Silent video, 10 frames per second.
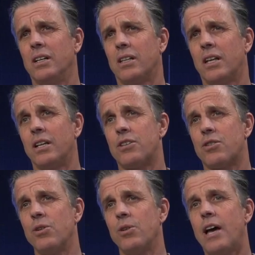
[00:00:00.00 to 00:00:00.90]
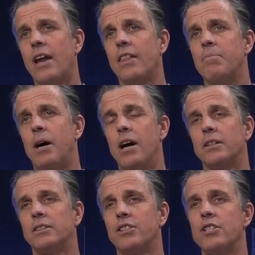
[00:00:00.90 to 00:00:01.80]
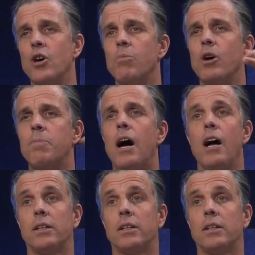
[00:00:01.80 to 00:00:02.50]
the truth out of the box. There's no more box.